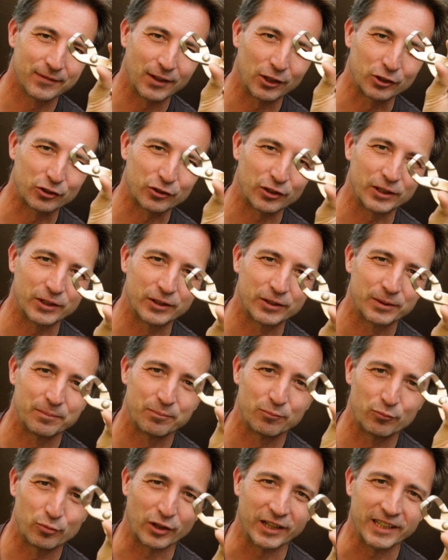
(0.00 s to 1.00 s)
A trunk
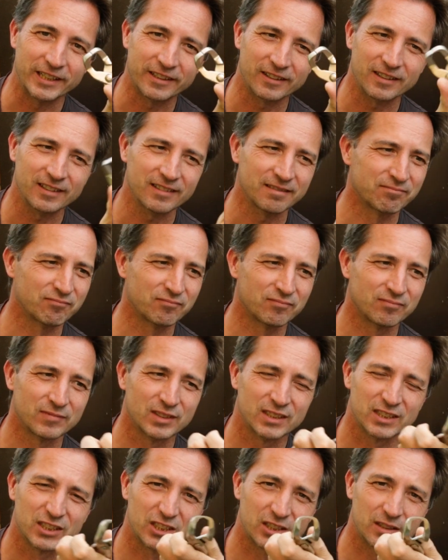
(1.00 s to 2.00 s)
breaker,
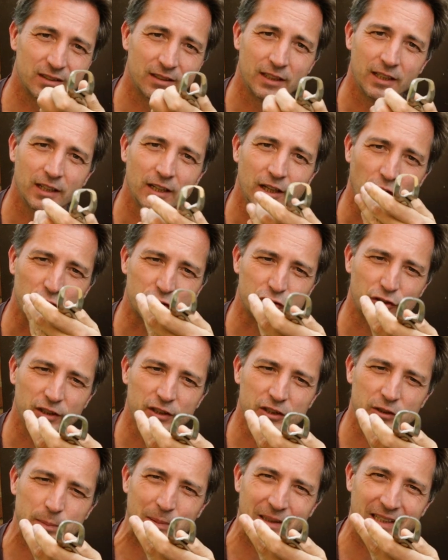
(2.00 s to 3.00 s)
a
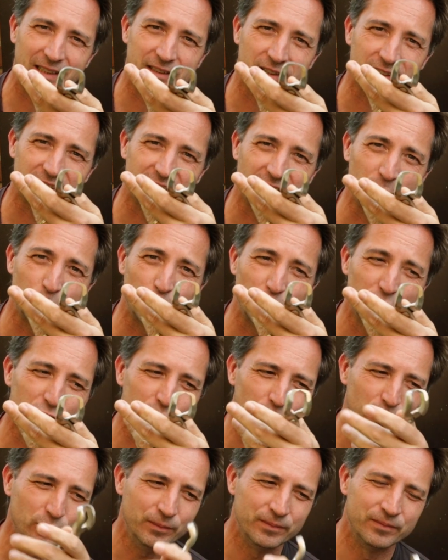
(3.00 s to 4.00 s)
trunk splitter deadwood
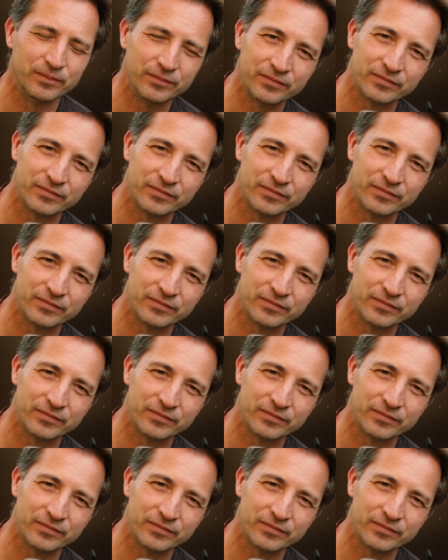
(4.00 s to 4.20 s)
tool,